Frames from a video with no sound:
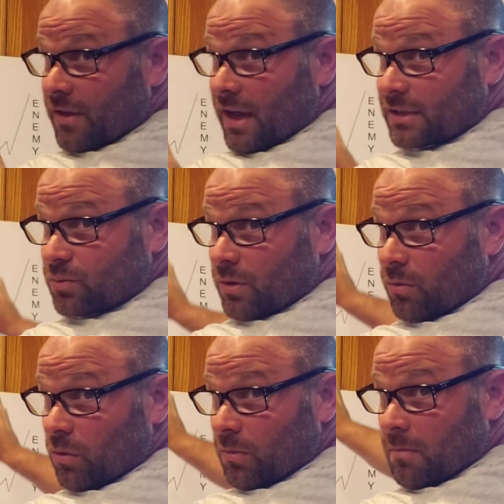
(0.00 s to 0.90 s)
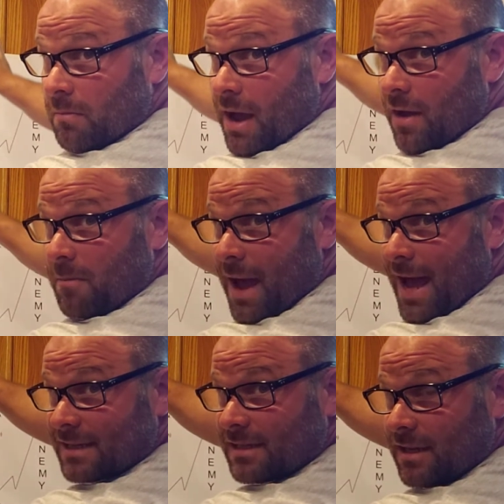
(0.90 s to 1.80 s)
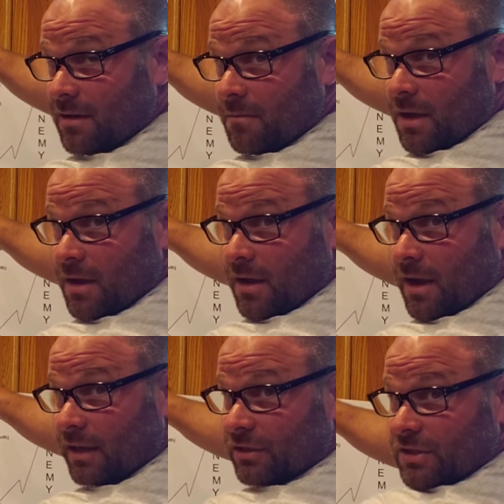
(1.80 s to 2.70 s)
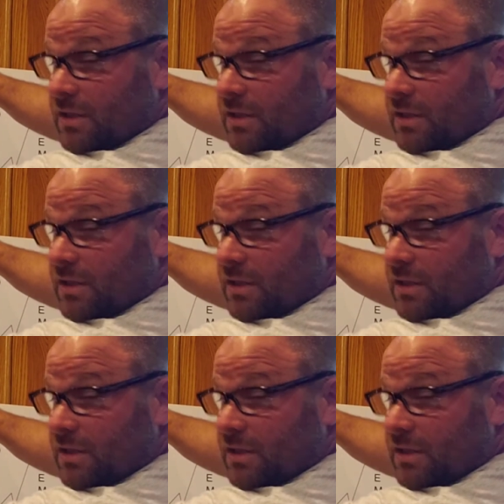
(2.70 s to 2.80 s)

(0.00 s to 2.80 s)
the next one will bound past him and just